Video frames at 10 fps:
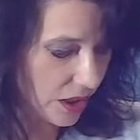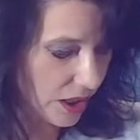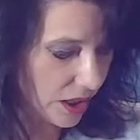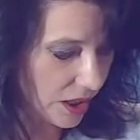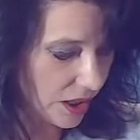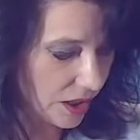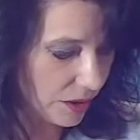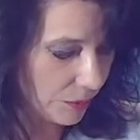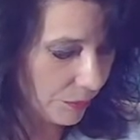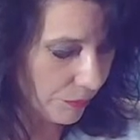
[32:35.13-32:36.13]
Uh,
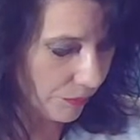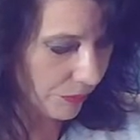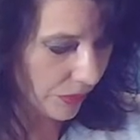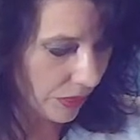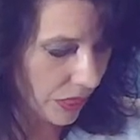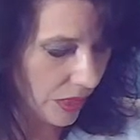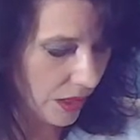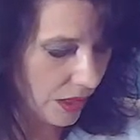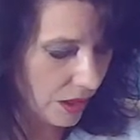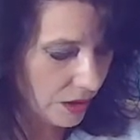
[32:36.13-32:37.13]
yeah, I
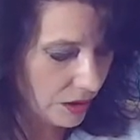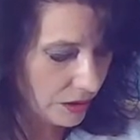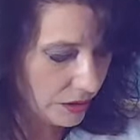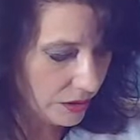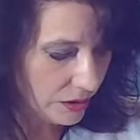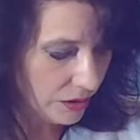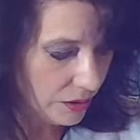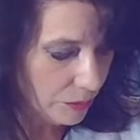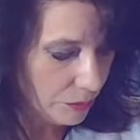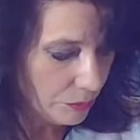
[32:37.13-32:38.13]
can't wait to see how
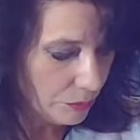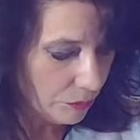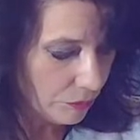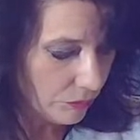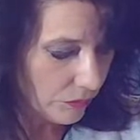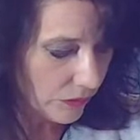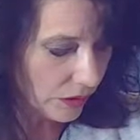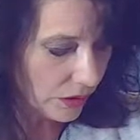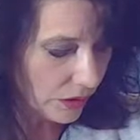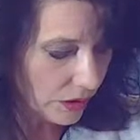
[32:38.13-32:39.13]
she finishes
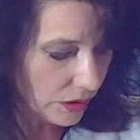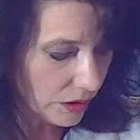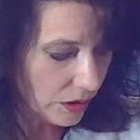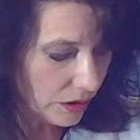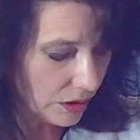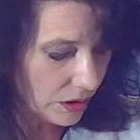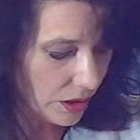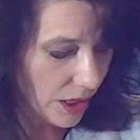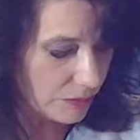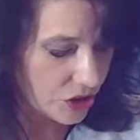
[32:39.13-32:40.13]

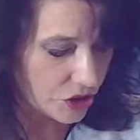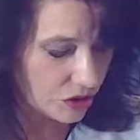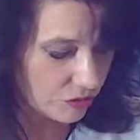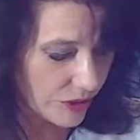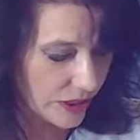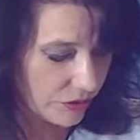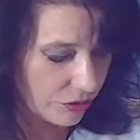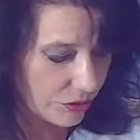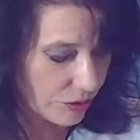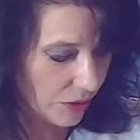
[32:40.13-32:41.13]
I'm just reading
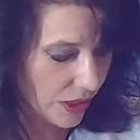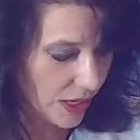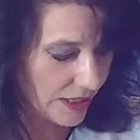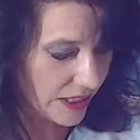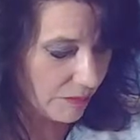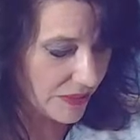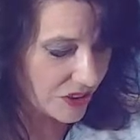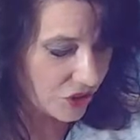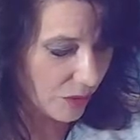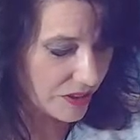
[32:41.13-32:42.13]
through. Uh, I love my
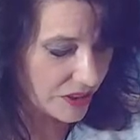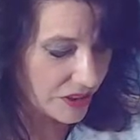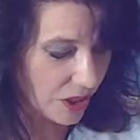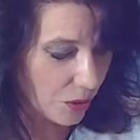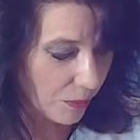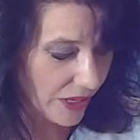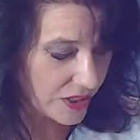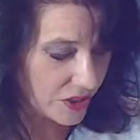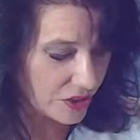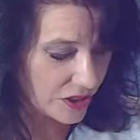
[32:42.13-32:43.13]
scrubby stove. I
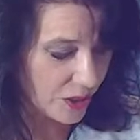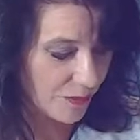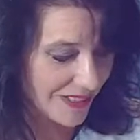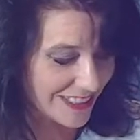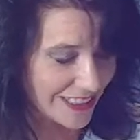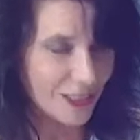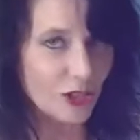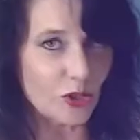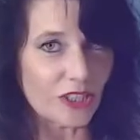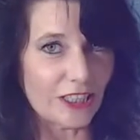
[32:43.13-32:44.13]
used it on my
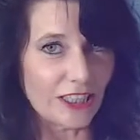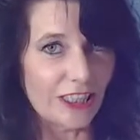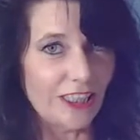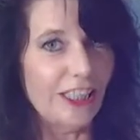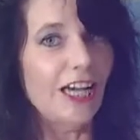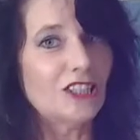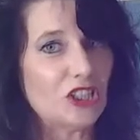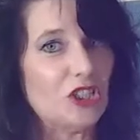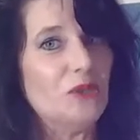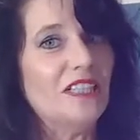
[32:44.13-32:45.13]
stencil to clean. Yes,
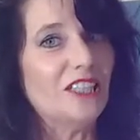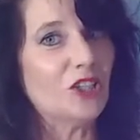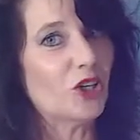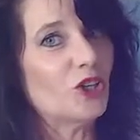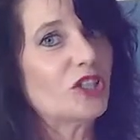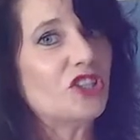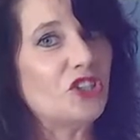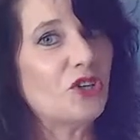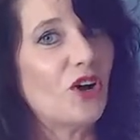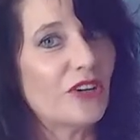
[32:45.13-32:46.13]
you did, girl, because
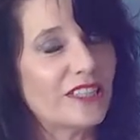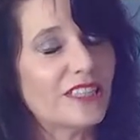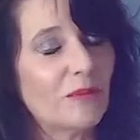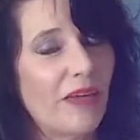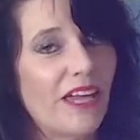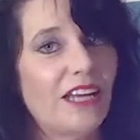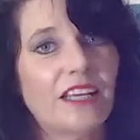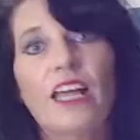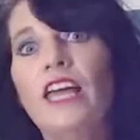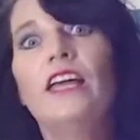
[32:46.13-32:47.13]
you called us in a panic.
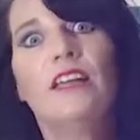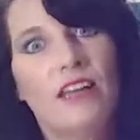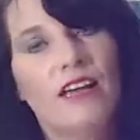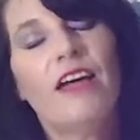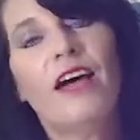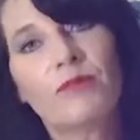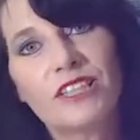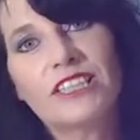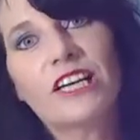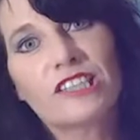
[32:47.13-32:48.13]
I'm
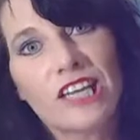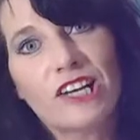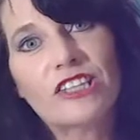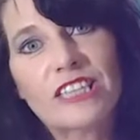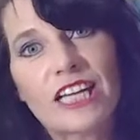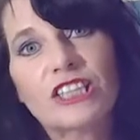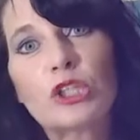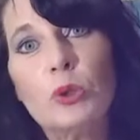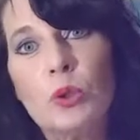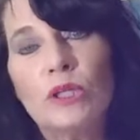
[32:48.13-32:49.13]
going to tell tales out of
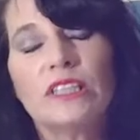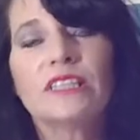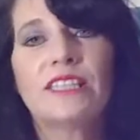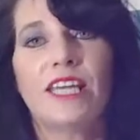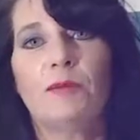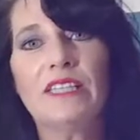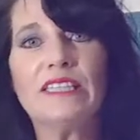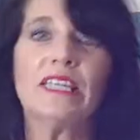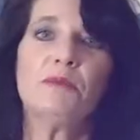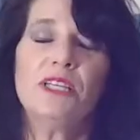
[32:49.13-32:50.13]
school. Tammy
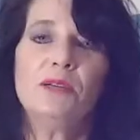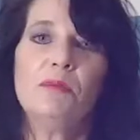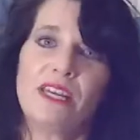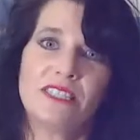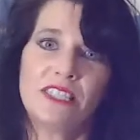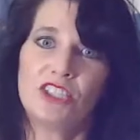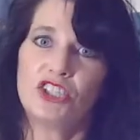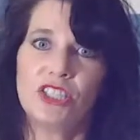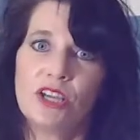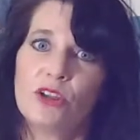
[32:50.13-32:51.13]
sent me a
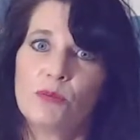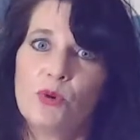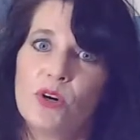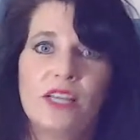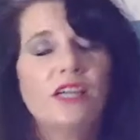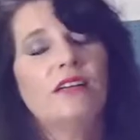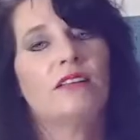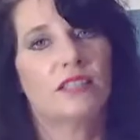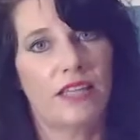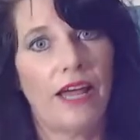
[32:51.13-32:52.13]
message the other morning,
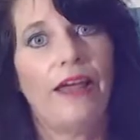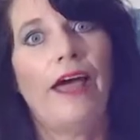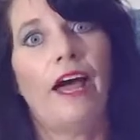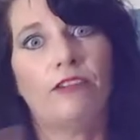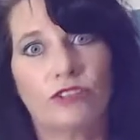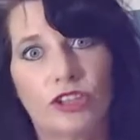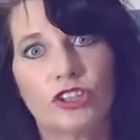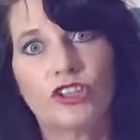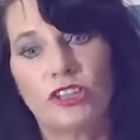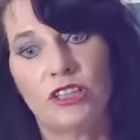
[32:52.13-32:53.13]
the day after
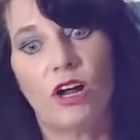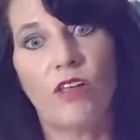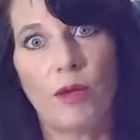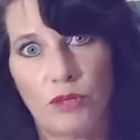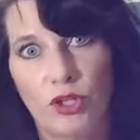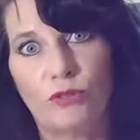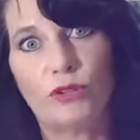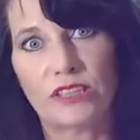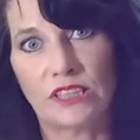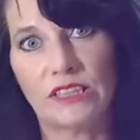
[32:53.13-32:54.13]
she did all that
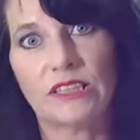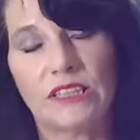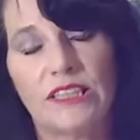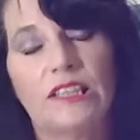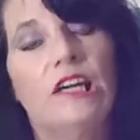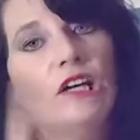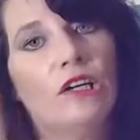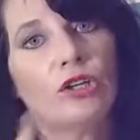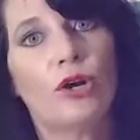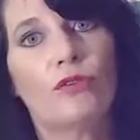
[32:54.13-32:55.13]
beautiful stenciling.
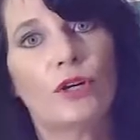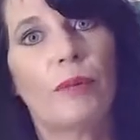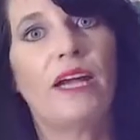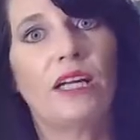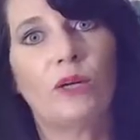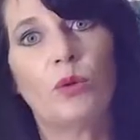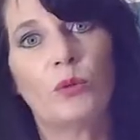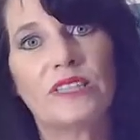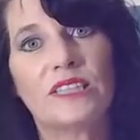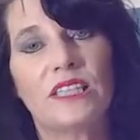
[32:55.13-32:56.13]
Go over to Painting with
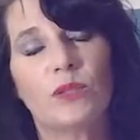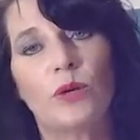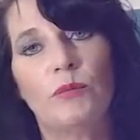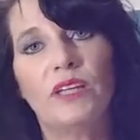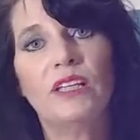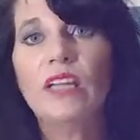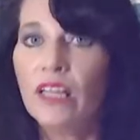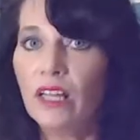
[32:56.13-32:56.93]
Whiskey and Women.